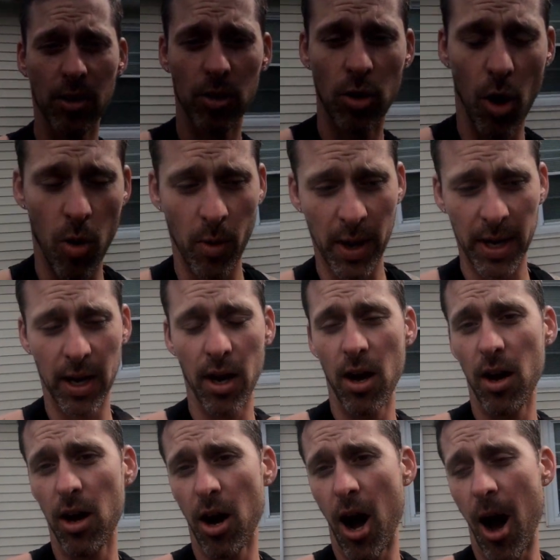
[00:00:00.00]
going
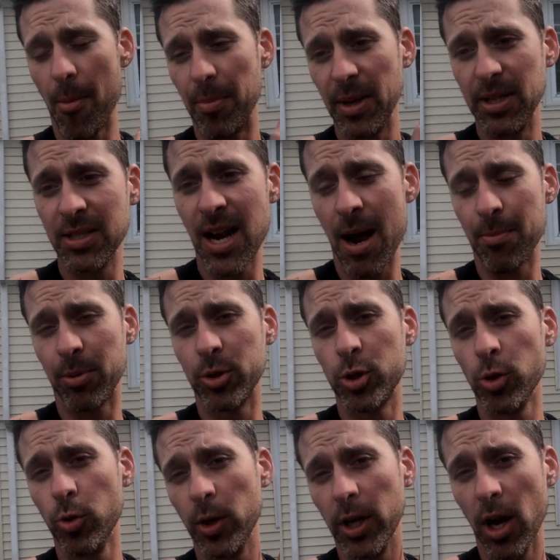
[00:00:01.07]
up. It's not
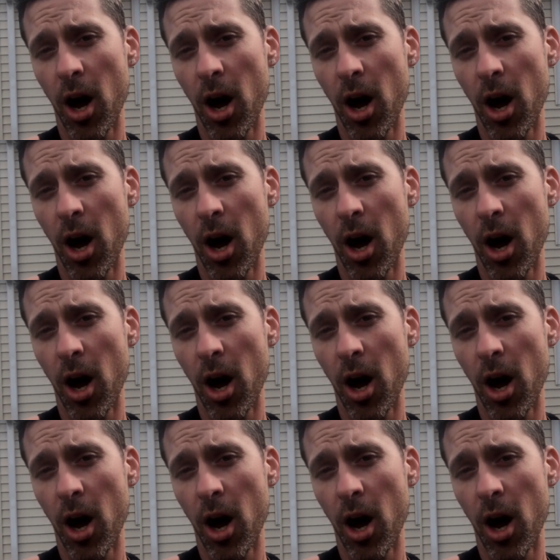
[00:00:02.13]
protruding